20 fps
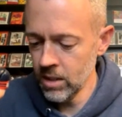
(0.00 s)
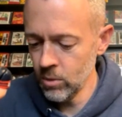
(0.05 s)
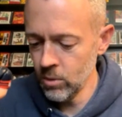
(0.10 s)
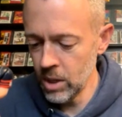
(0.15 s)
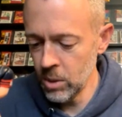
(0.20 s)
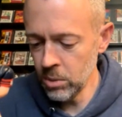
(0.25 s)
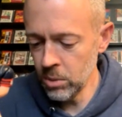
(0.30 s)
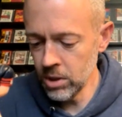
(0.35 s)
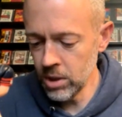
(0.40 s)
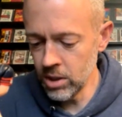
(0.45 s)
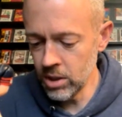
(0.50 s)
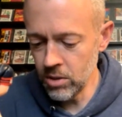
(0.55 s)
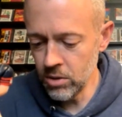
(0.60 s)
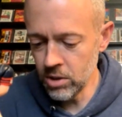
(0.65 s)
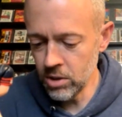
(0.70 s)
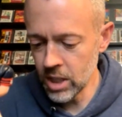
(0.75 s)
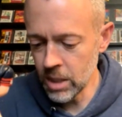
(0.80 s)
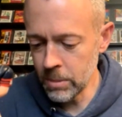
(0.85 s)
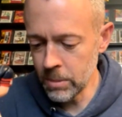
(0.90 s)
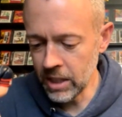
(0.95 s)
we will
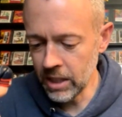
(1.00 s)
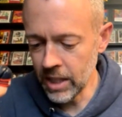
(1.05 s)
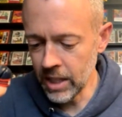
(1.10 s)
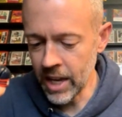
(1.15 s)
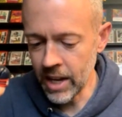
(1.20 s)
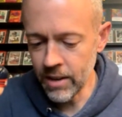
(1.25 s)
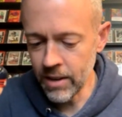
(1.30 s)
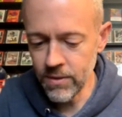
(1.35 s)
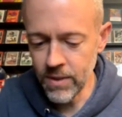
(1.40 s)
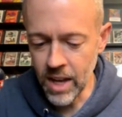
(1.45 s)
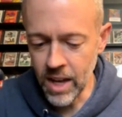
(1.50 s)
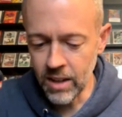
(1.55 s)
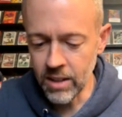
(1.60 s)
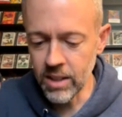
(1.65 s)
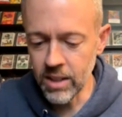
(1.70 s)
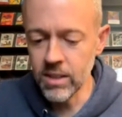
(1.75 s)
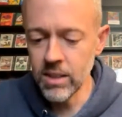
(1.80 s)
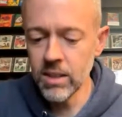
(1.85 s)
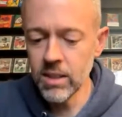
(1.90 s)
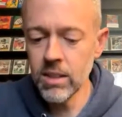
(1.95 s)
do some Atlanta
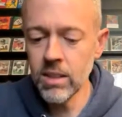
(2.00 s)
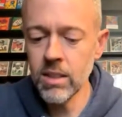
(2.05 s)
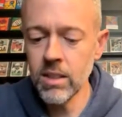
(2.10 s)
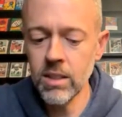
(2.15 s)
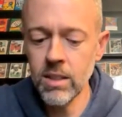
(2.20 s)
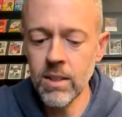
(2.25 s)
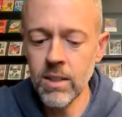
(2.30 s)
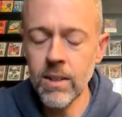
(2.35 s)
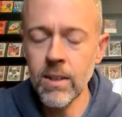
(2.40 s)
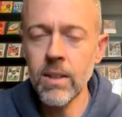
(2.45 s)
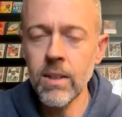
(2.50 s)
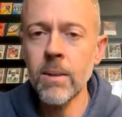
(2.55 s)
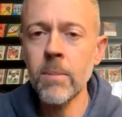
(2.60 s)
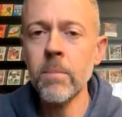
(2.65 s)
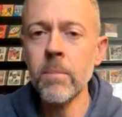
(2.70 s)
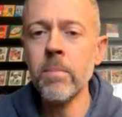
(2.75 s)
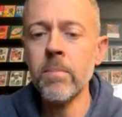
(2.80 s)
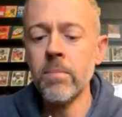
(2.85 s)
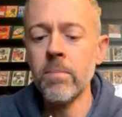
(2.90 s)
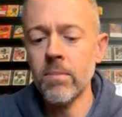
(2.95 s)
Falcons.
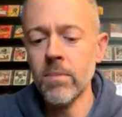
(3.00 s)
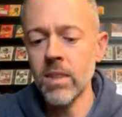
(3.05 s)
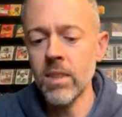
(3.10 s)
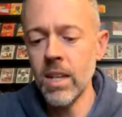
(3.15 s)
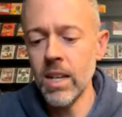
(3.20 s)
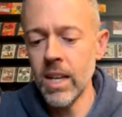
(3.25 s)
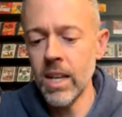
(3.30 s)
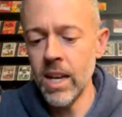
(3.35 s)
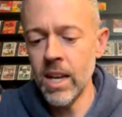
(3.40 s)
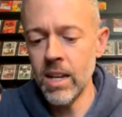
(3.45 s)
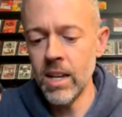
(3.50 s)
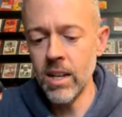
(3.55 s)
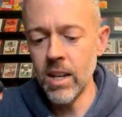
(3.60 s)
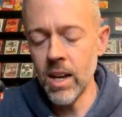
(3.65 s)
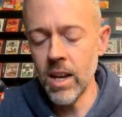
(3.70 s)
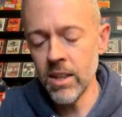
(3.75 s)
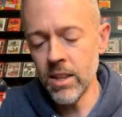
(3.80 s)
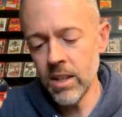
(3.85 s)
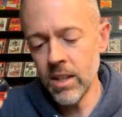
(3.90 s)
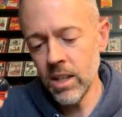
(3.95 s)
Again,
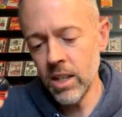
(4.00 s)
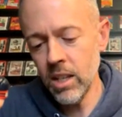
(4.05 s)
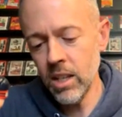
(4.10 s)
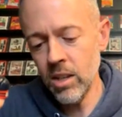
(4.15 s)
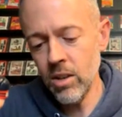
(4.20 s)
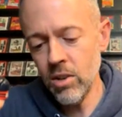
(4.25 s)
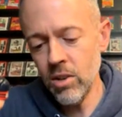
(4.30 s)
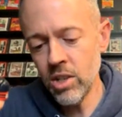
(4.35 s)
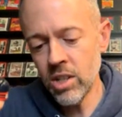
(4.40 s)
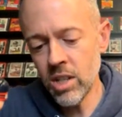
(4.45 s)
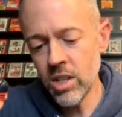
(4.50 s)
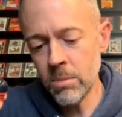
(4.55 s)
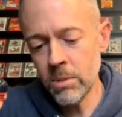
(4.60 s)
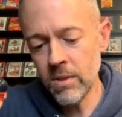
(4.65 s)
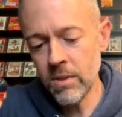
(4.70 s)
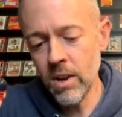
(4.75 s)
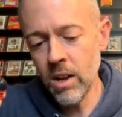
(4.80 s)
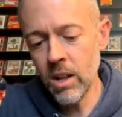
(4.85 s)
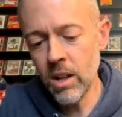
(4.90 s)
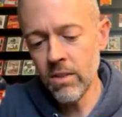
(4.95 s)
nothing huge in
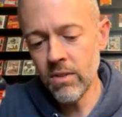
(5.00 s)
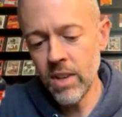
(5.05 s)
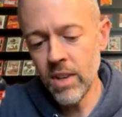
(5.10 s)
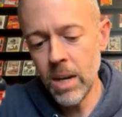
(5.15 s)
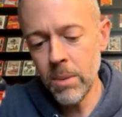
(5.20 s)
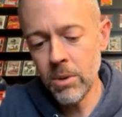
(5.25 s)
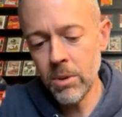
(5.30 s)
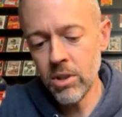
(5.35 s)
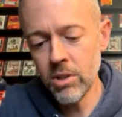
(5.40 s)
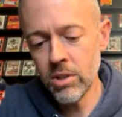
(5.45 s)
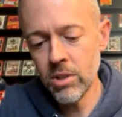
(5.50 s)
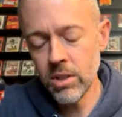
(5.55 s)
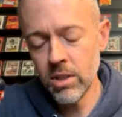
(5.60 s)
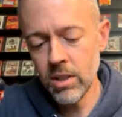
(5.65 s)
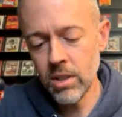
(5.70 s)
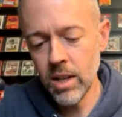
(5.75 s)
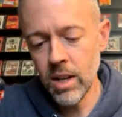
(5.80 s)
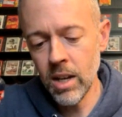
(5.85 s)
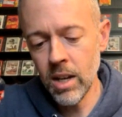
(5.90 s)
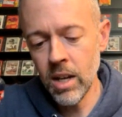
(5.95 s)
terms of Hall of
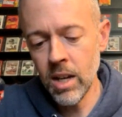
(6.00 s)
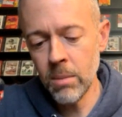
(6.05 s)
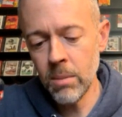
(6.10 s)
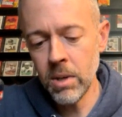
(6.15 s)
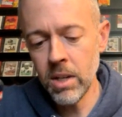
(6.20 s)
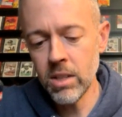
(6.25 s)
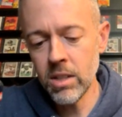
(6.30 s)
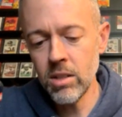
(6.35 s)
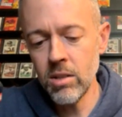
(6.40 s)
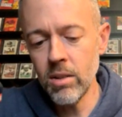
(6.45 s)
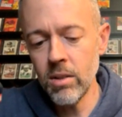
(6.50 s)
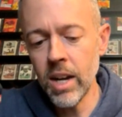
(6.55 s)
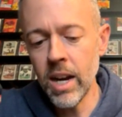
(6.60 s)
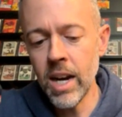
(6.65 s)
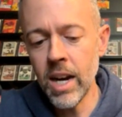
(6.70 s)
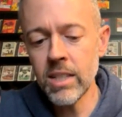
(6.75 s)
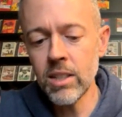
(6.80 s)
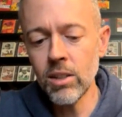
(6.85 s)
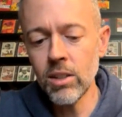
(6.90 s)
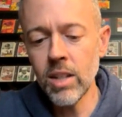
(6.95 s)
Famers, but two
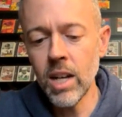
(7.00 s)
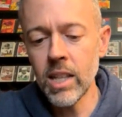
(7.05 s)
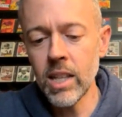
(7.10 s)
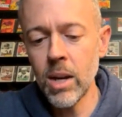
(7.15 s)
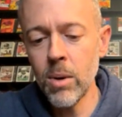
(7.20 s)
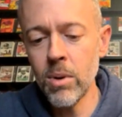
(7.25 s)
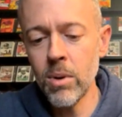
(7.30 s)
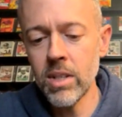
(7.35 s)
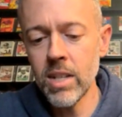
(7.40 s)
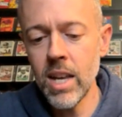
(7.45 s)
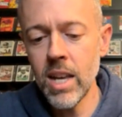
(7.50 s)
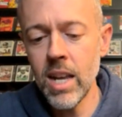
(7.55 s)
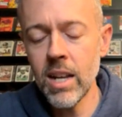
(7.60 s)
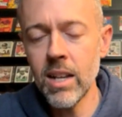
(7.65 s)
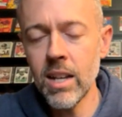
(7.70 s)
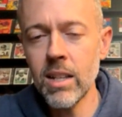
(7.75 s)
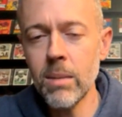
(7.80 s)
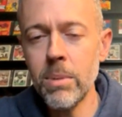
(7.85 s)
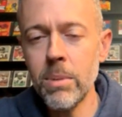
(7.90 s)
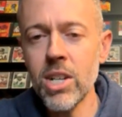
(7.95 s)
guys look like they were
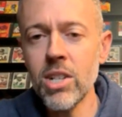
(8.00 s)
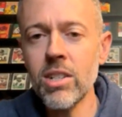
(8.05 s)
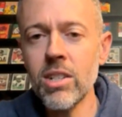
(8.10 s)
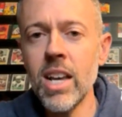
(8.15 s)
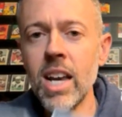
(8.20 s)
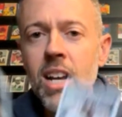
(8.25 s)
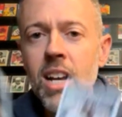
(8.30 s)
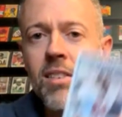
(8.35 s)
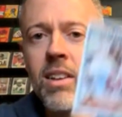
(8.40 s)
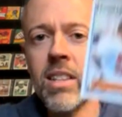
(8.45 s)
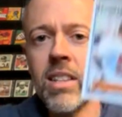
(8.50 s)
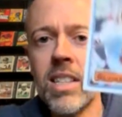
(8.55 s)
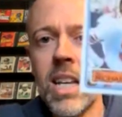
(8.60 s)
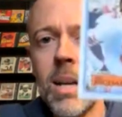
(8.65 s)
the picture taken around the